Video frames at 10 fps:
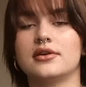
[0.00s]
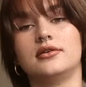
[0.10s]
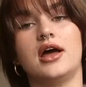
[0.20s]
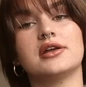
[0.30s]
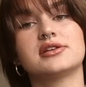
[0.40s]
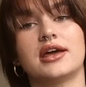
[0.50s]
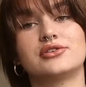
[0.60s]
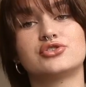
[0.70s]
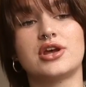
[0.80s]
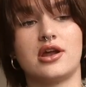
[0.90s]
Not to like
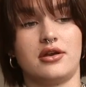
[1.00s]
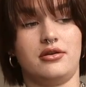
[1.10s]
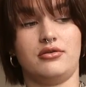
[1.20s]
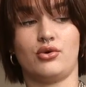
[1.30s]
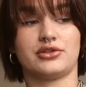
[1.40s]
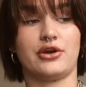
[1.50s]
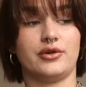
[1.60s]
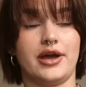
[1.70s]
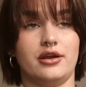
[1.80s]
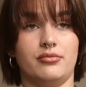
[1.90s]
shit on North
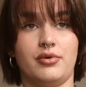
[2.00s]
Carolina,